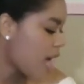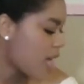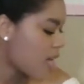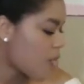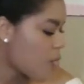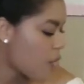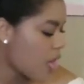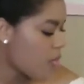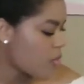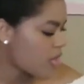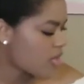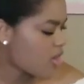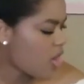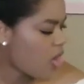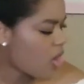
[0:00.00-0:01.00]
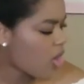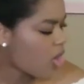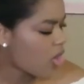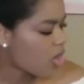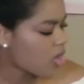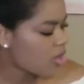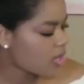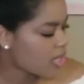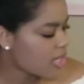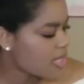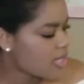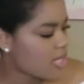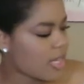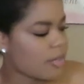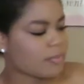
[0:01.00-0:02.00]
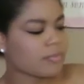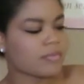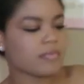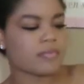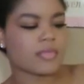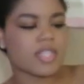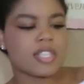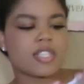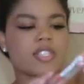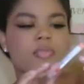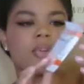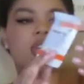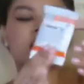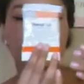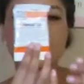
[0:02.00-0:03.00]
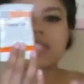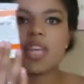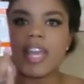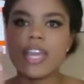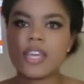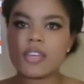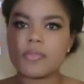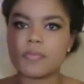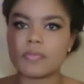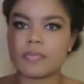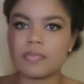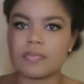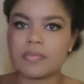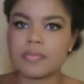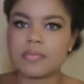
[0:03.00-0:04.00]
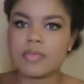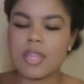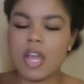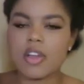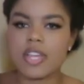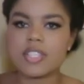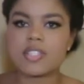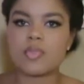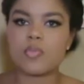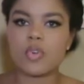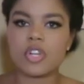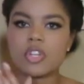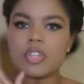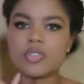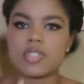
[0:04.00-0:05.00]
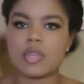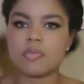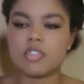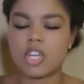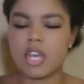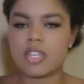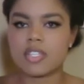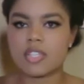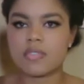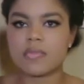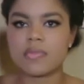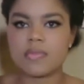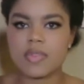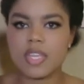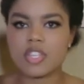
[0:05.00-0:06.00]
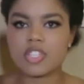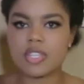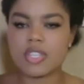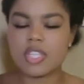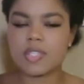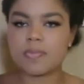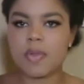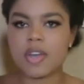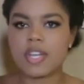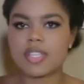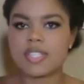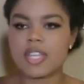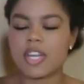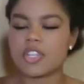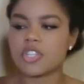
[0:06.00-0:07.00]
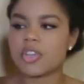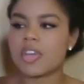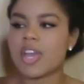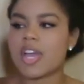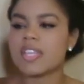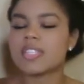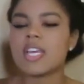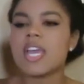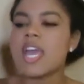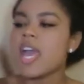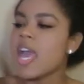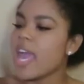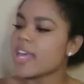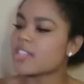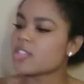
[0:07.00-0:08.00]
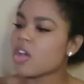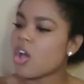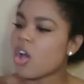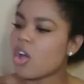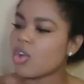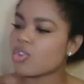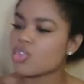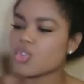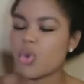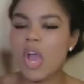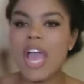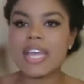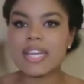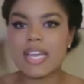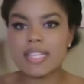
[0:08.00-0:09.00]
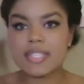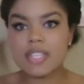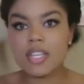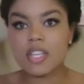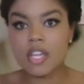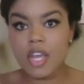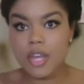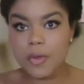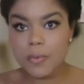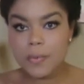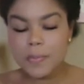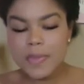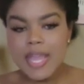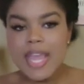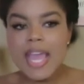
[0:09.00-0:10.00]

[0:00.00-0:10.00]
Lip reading: it was called, let's see, this is what it looks like. I'll get some more close-up shots of each of these products that I show you guys. It's called Trinessa Low,